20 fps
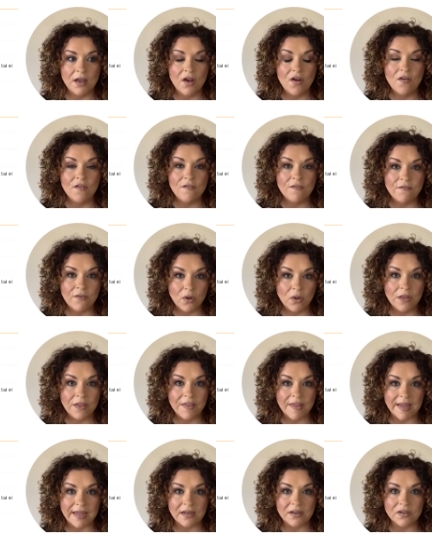Full
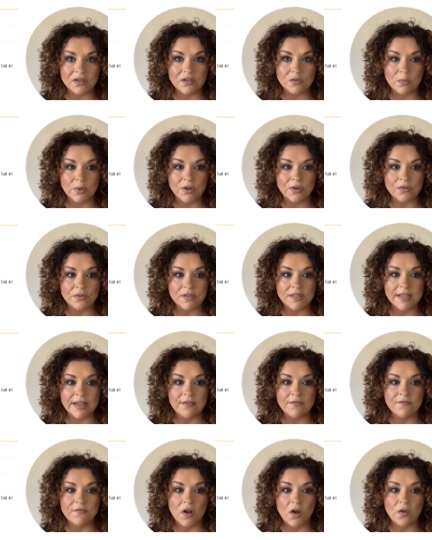thickness wounds
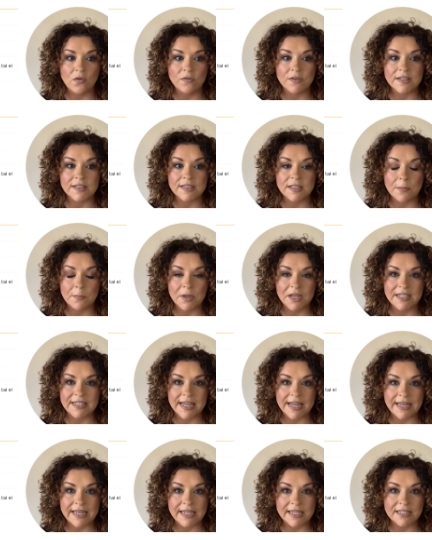involve the
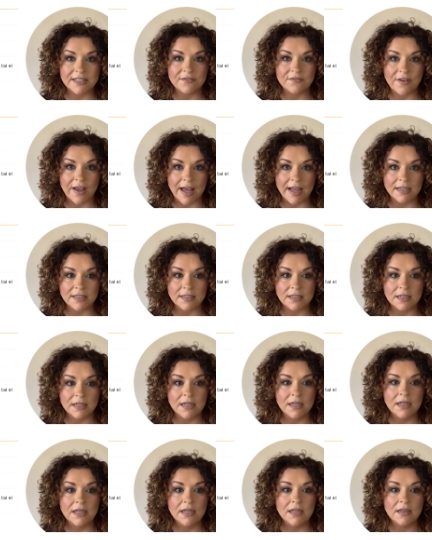subcutaneous fat,
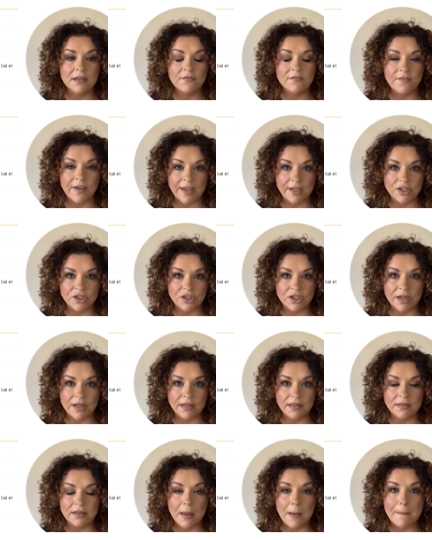
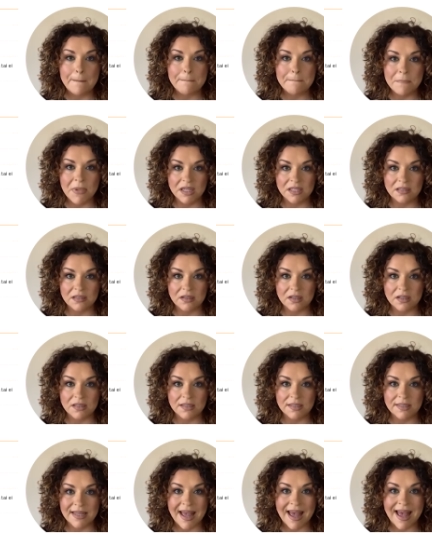fascia,
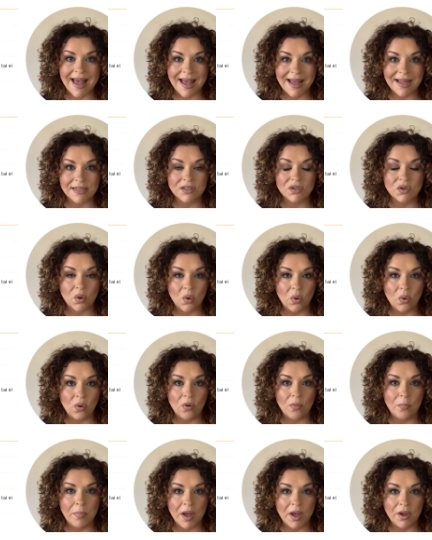muscles and
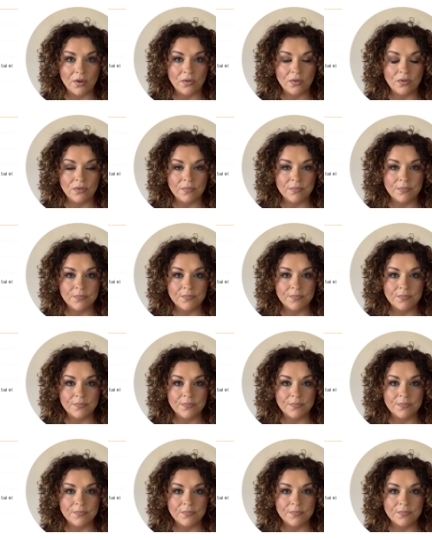or bone.